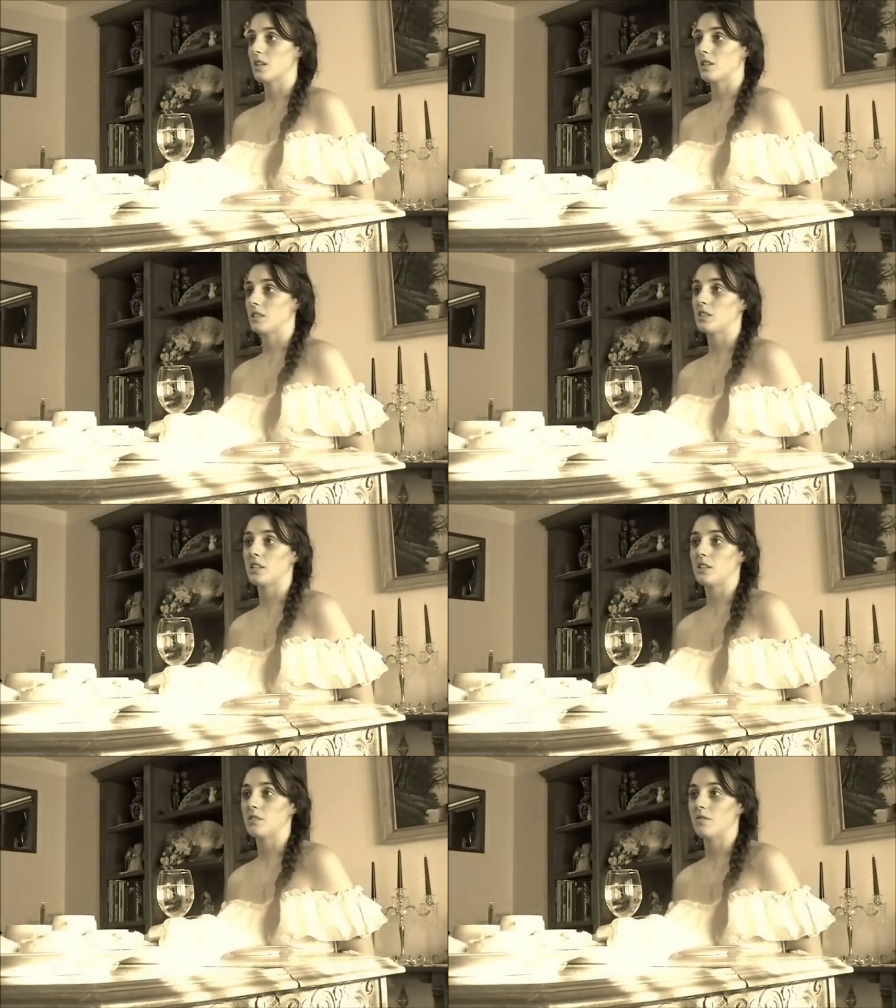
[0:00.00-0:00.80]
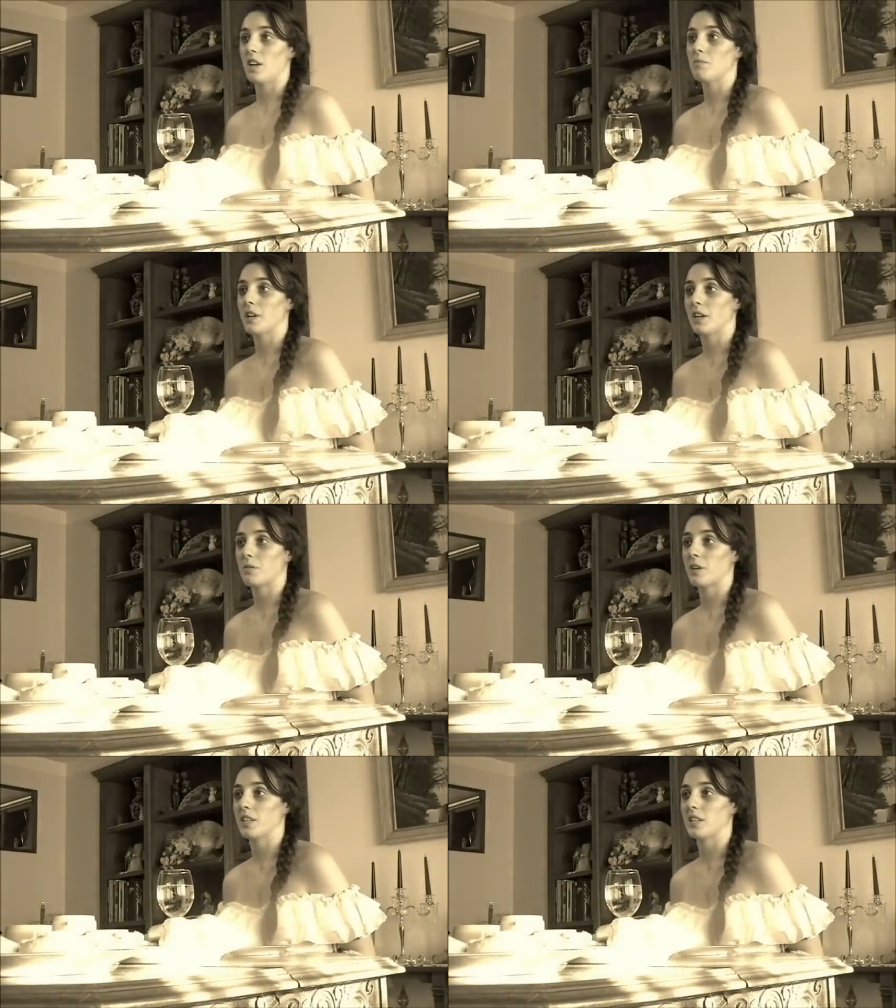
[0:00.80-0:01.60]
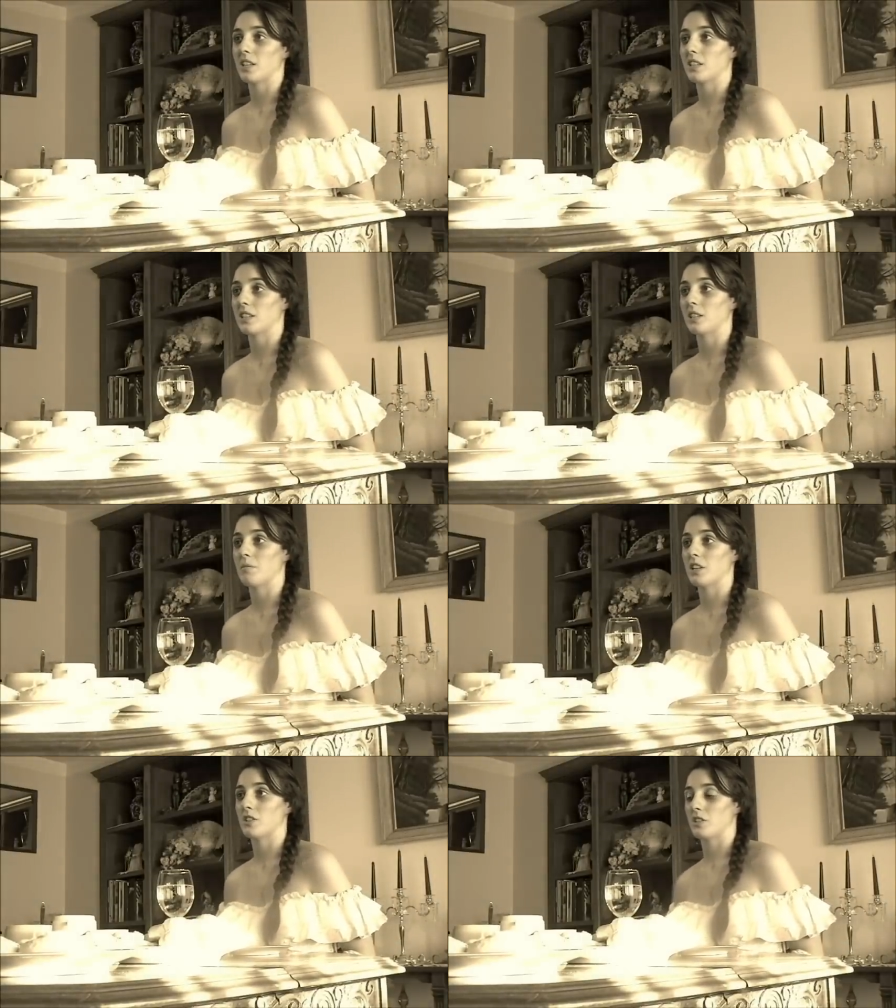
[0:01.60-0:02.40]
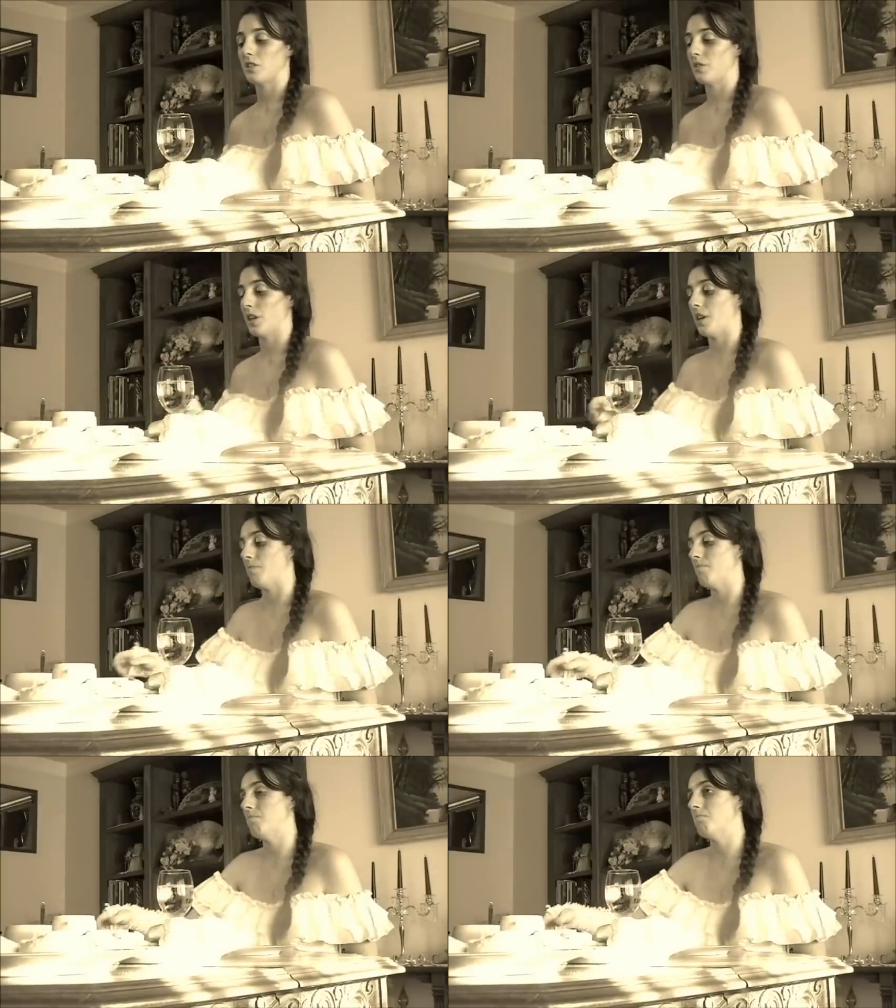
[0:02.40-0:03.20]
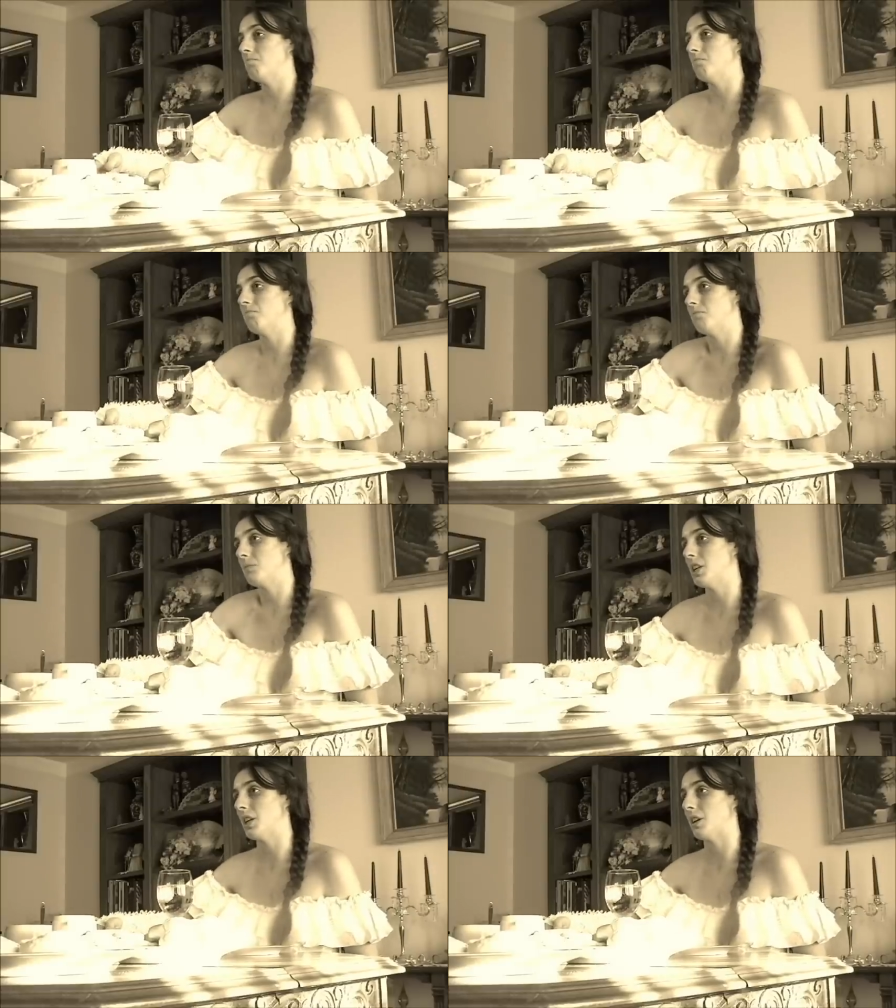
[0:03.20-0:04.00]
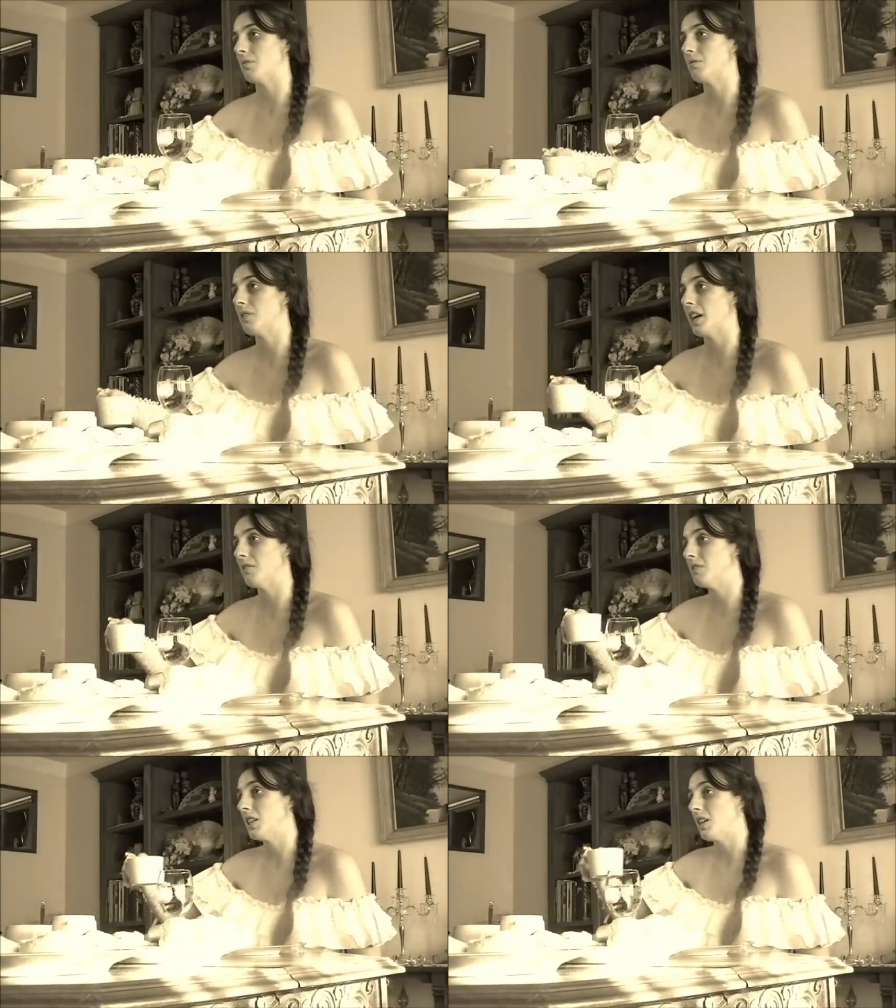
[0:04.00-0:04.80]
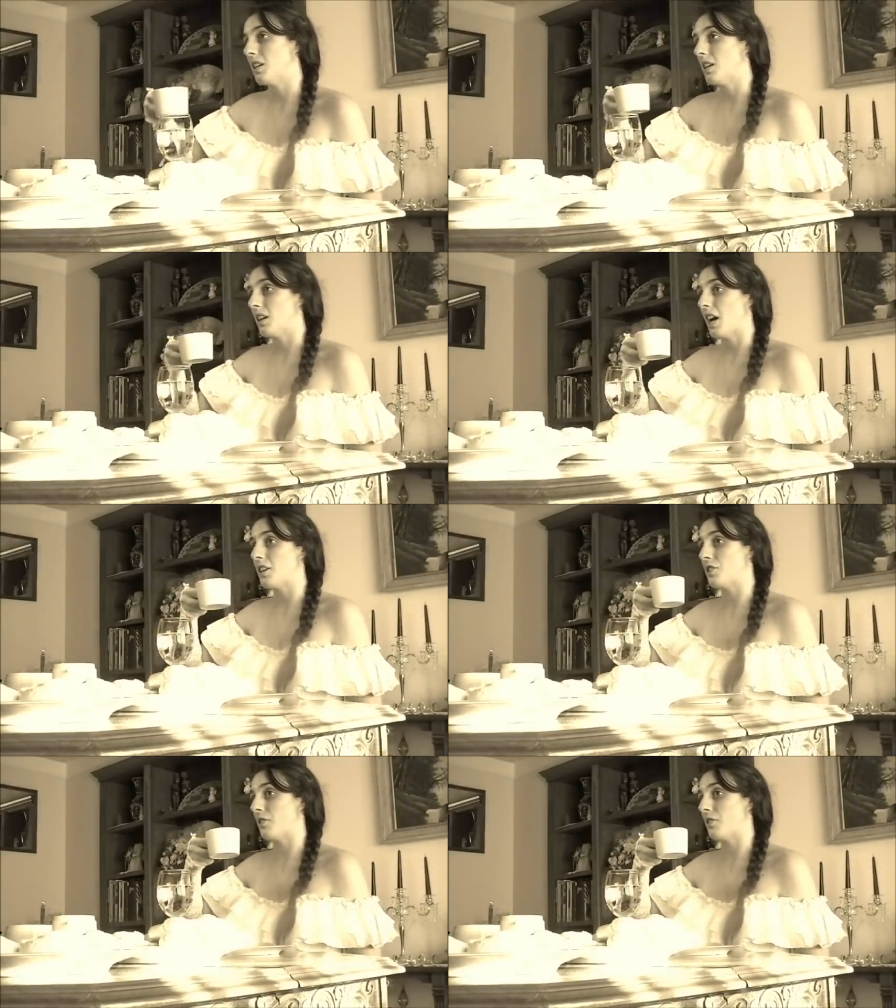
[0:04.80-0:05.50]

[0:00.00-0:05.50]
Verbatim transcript: Still, I might quite delicately mention to him, you know, that as you